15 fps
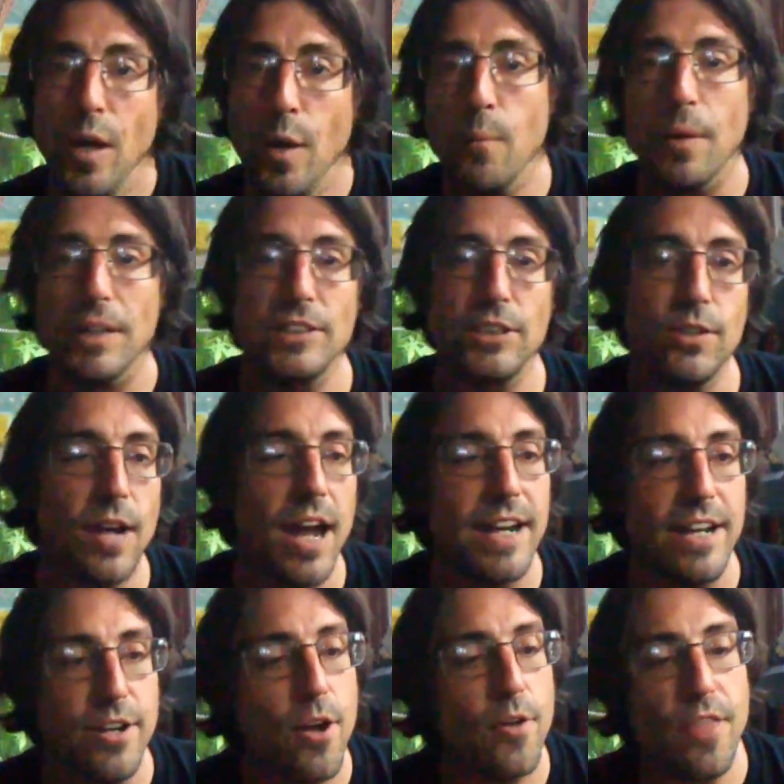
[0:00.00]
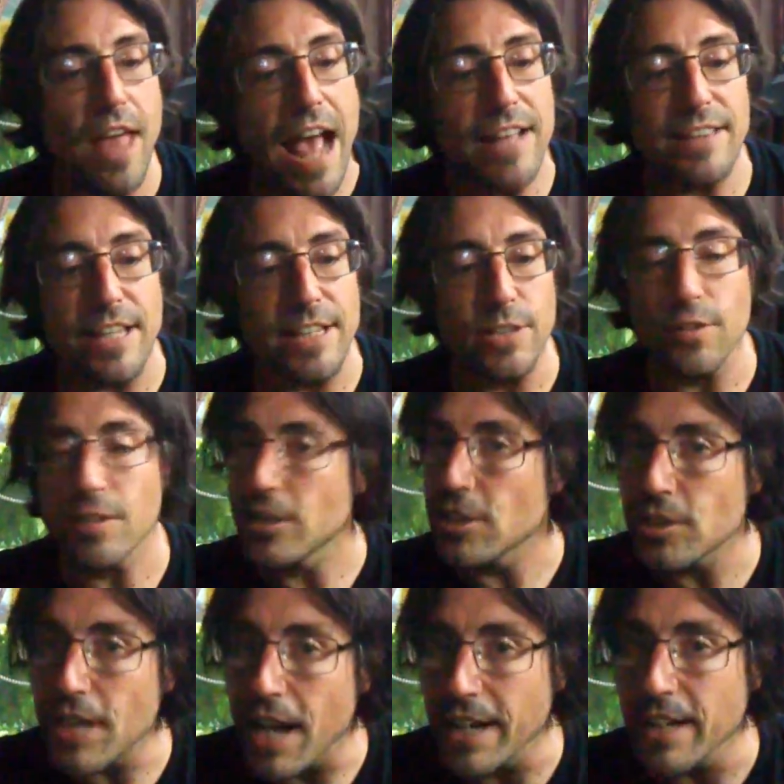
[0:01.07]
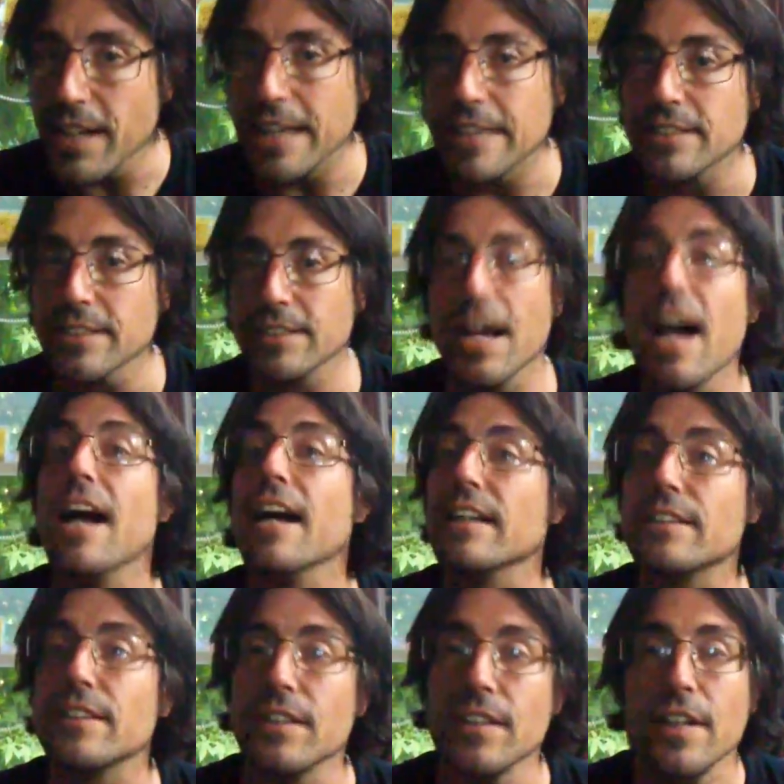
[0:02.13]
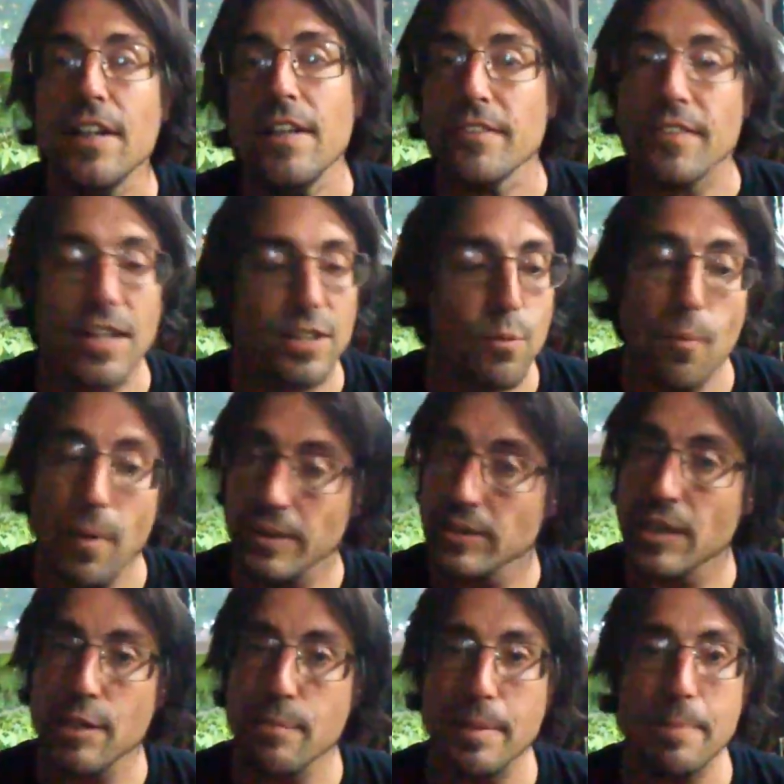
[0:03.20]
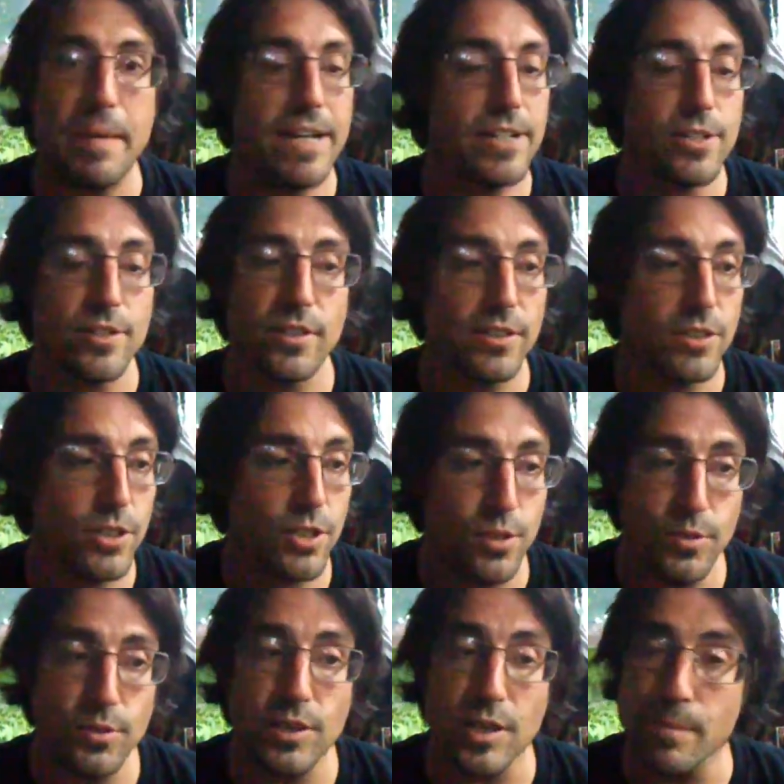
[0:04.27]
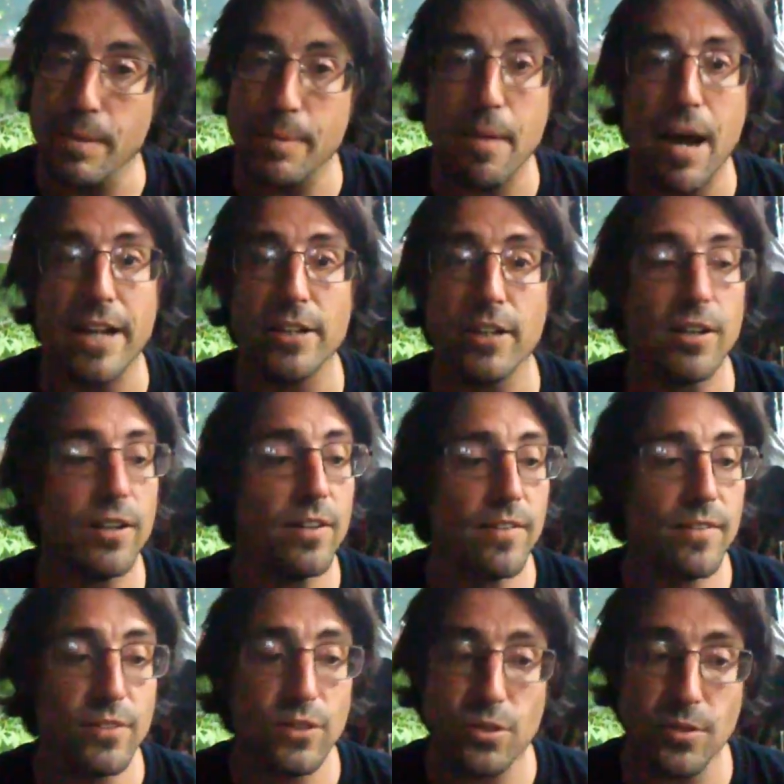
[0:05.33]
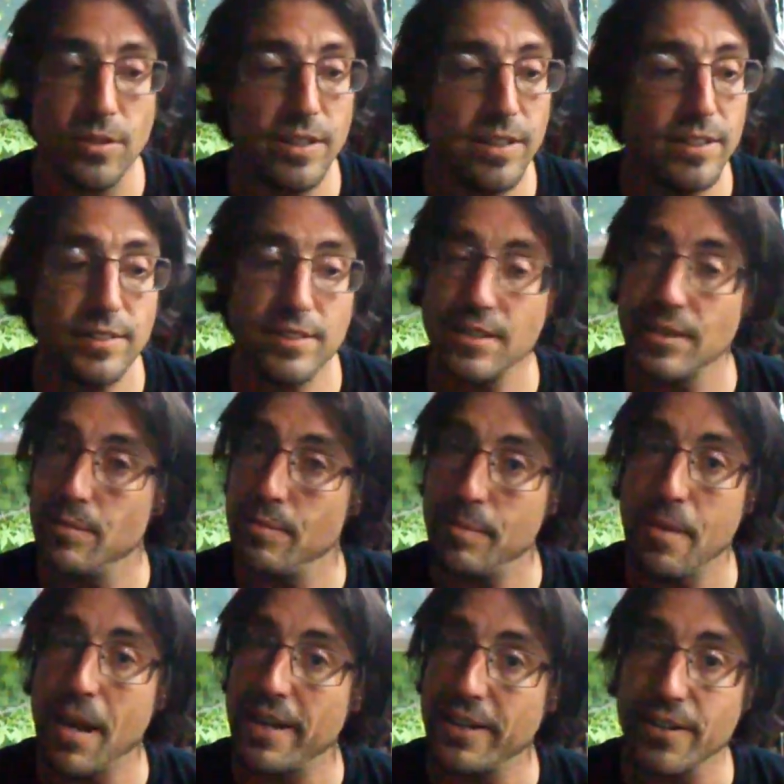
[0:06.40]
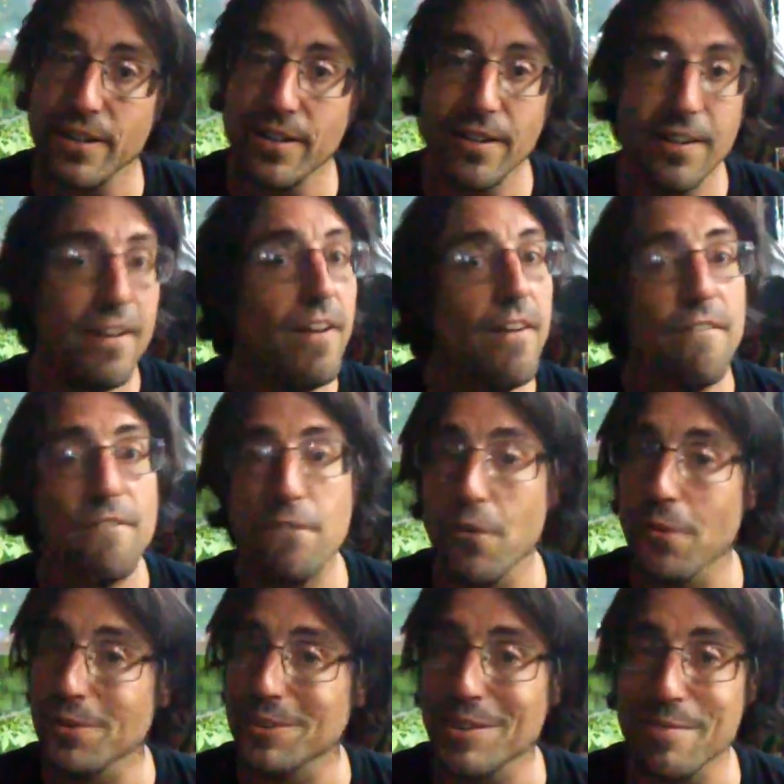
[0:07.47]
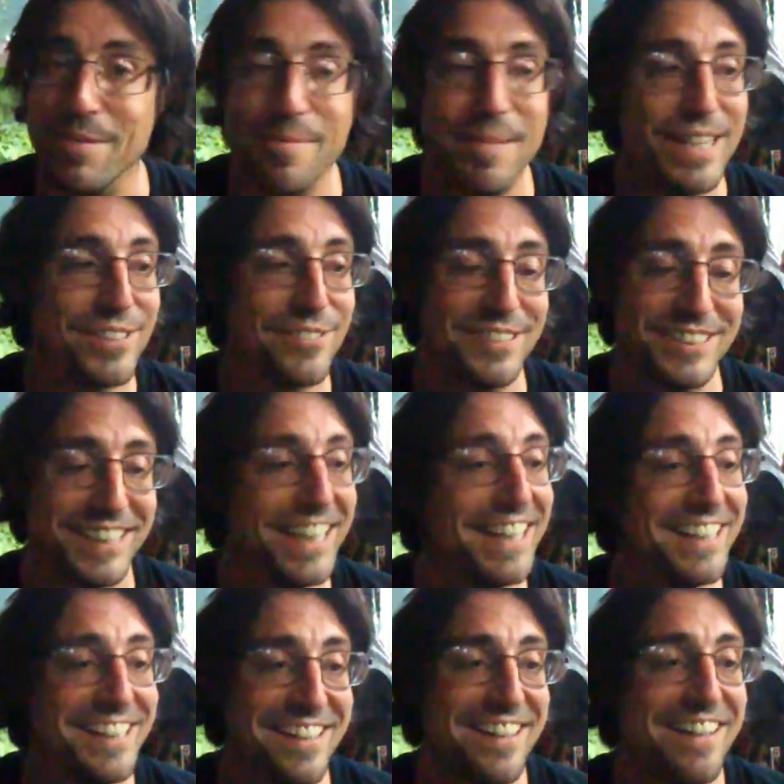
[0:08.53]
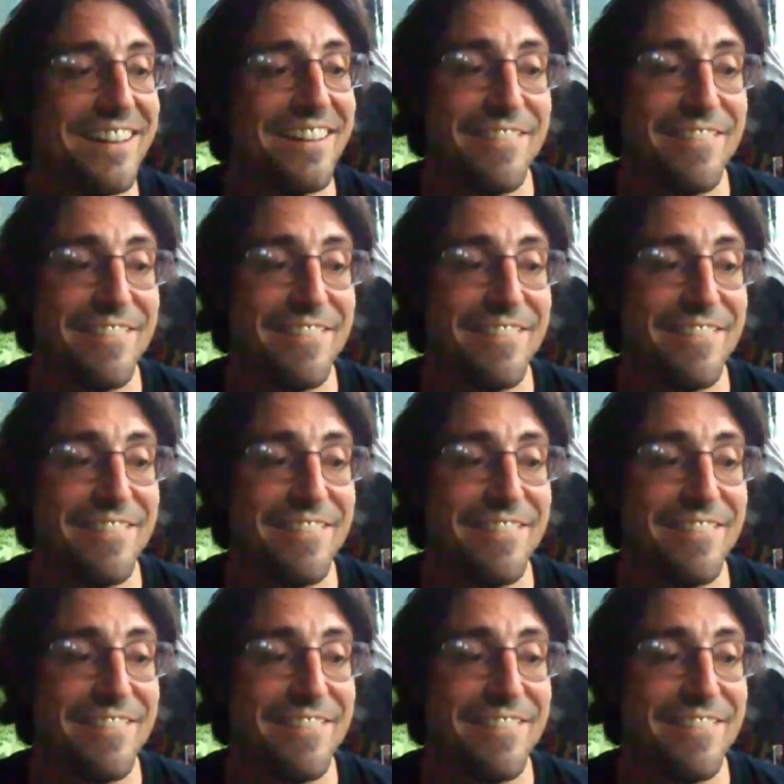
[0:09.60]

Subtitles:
and once you kind of know that, then you can just kind of like deduct that the 1's going to be major, the 2's going to be minor, 3's going to be minor, 4's going to be major once again,